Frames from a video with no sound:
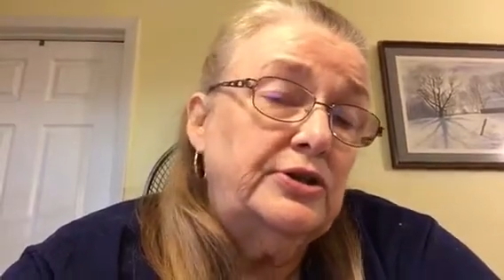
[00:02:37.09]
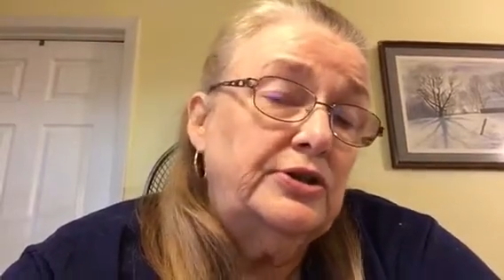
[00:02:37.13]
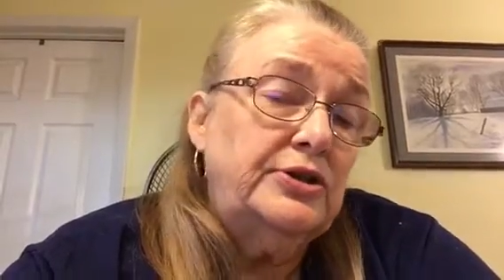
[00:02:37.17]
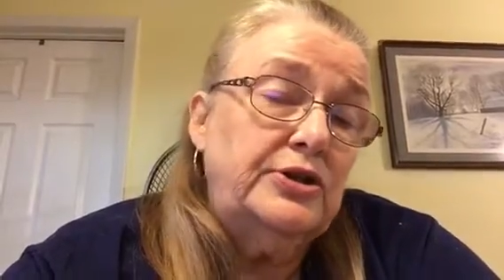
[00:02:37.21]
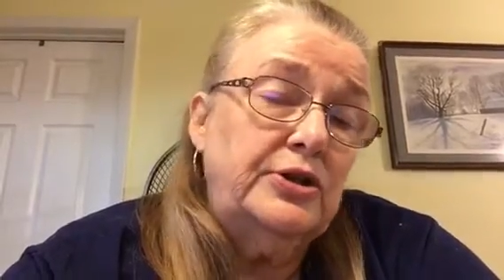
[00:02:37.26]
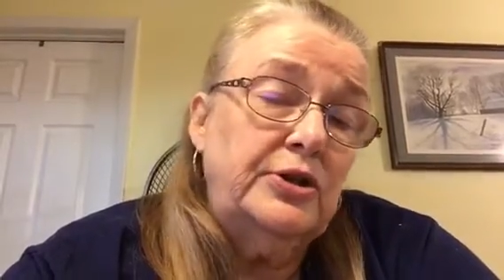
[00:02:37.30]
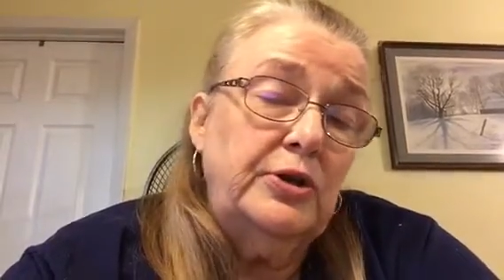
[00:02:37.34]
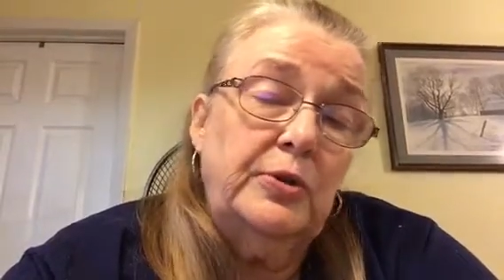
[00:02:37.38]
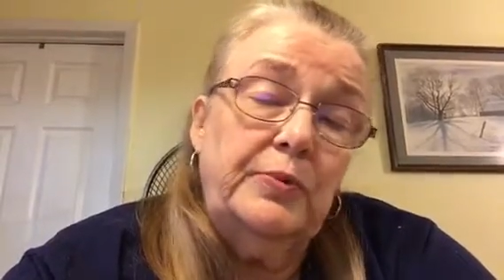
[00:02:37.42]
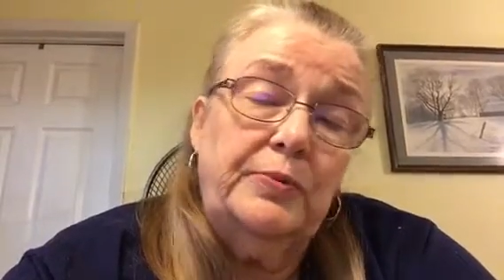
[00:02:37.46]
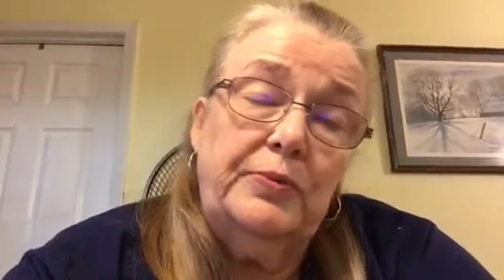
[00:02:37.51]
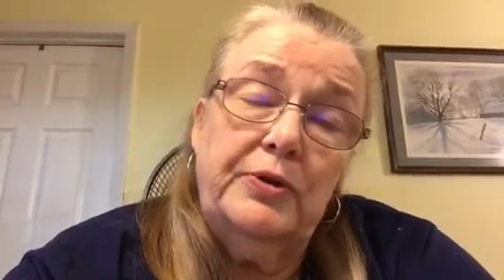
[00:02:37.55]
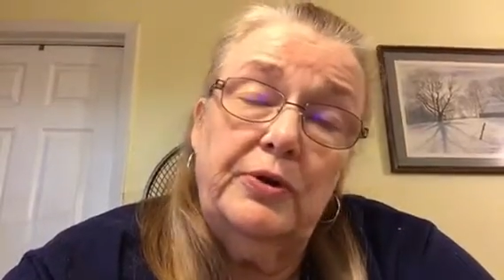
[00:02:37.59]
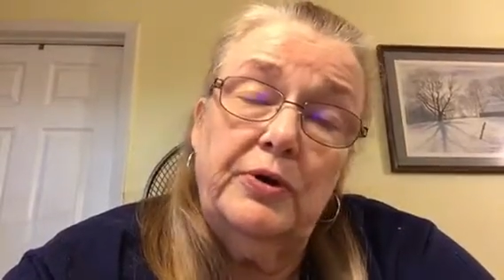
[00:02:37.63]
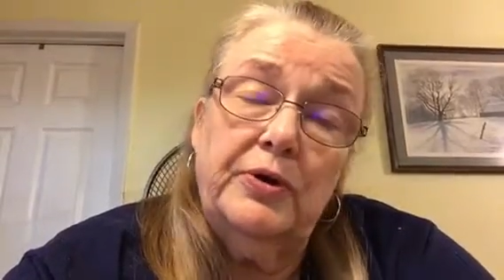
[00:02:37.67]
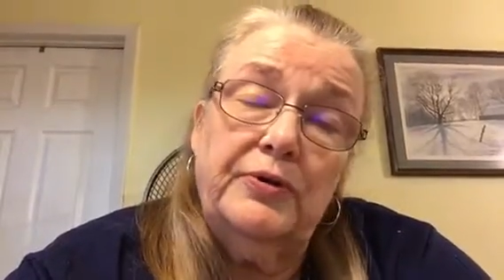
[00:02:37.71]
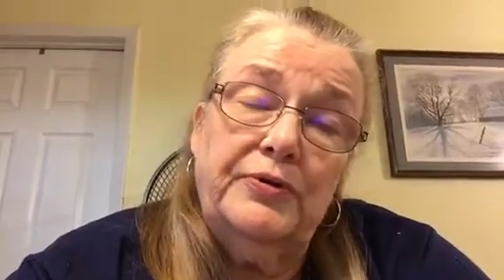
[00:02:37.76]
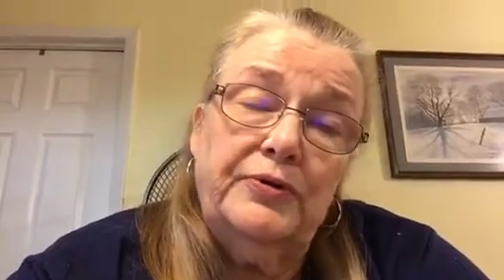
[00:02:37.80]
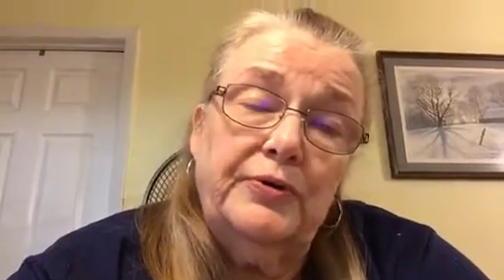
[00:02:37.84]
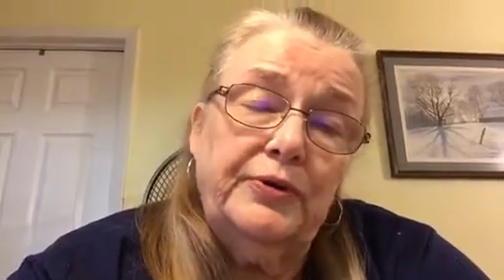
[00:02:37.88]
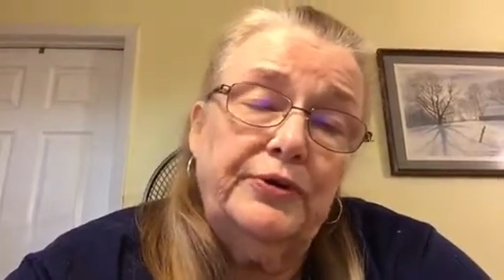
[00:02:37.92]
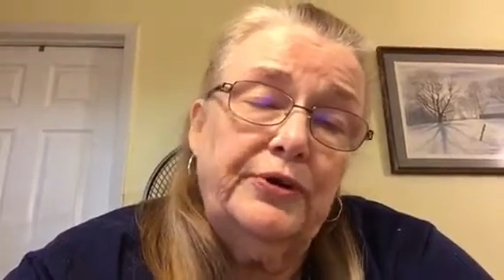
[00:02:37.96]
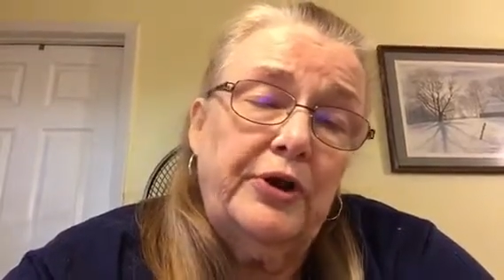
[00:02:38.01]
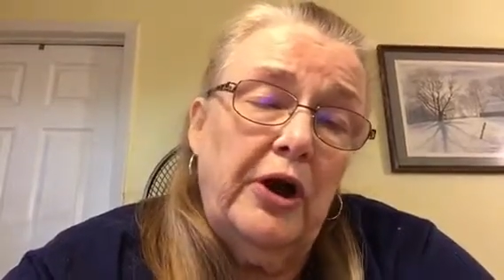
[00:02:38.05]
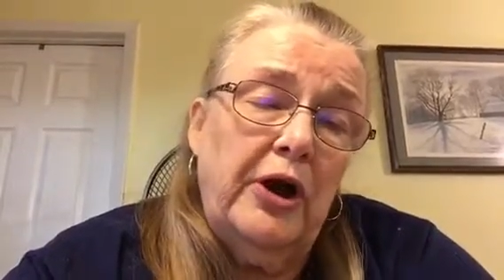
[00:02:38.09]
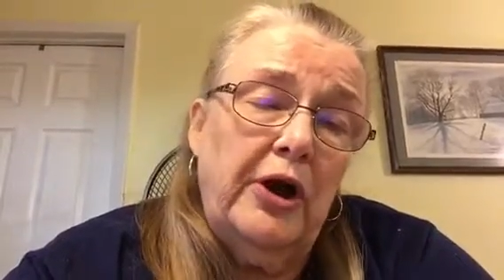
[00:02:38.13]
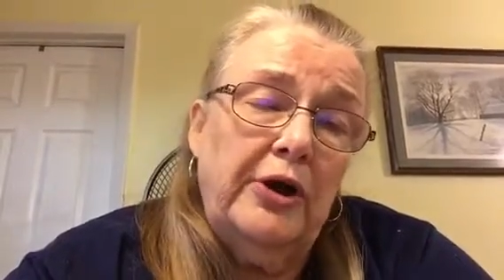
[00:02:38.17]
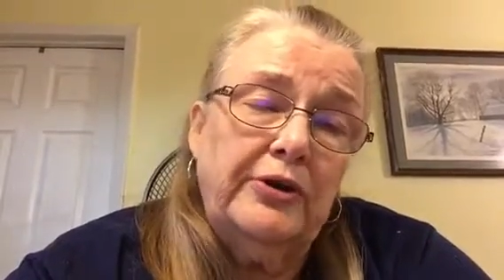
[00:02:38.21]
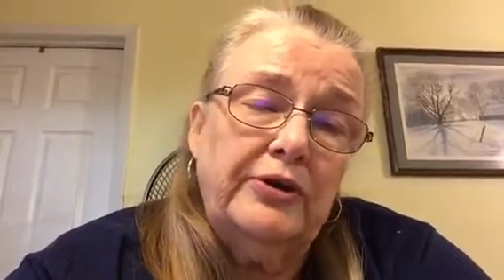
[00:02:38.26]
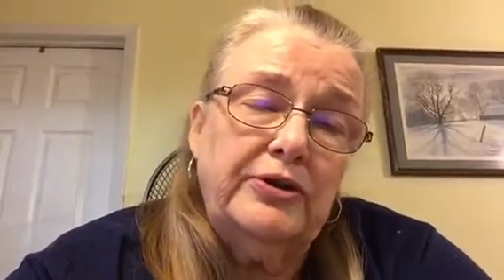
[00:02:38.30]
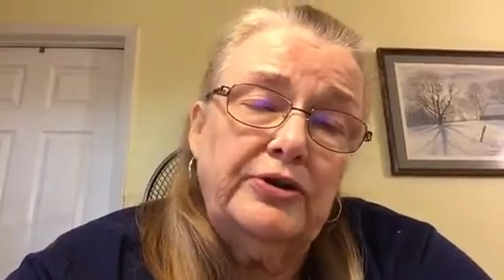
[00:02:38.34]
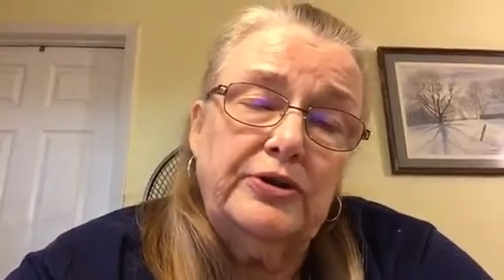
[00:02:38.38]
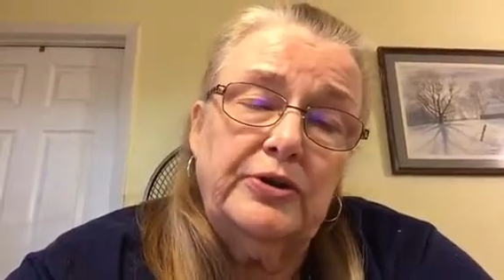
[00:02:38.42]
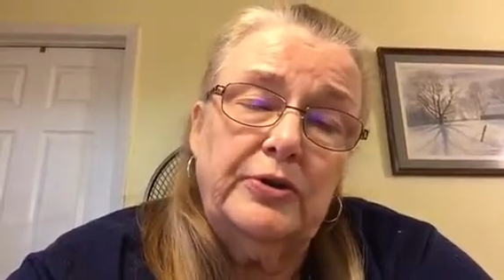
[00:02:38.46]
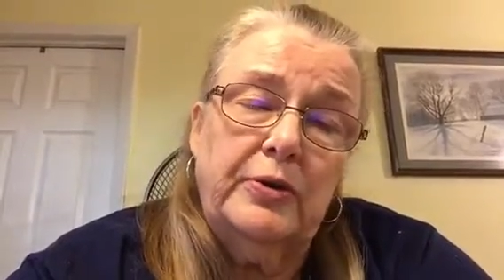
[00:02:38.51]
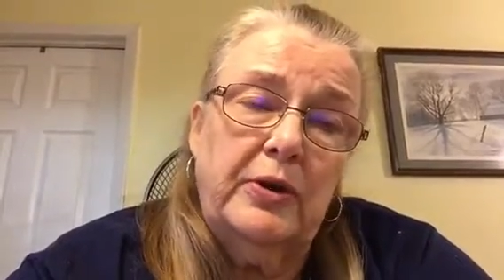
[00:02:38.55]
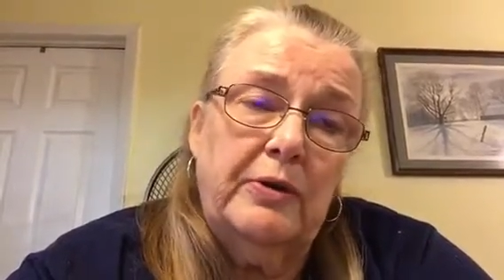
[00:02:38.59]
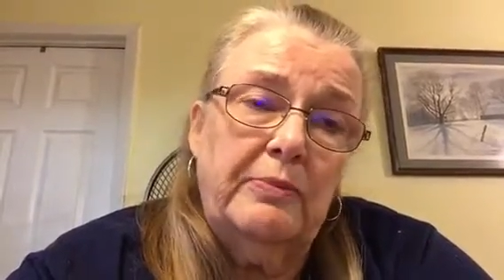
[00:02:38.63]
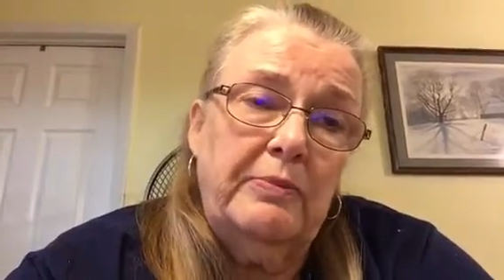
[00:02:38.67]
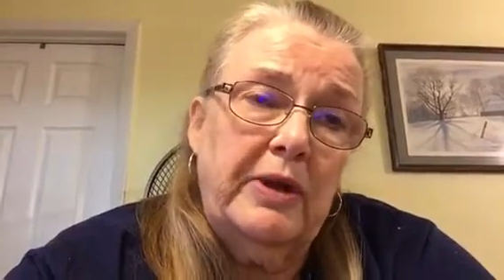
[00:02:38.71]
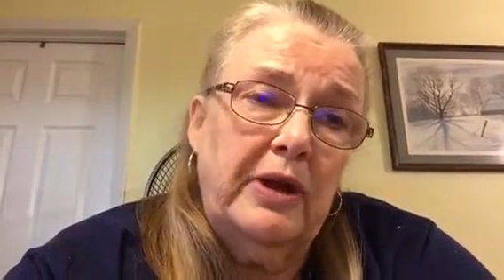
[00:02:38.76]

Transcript: 2 beautiful daughters who are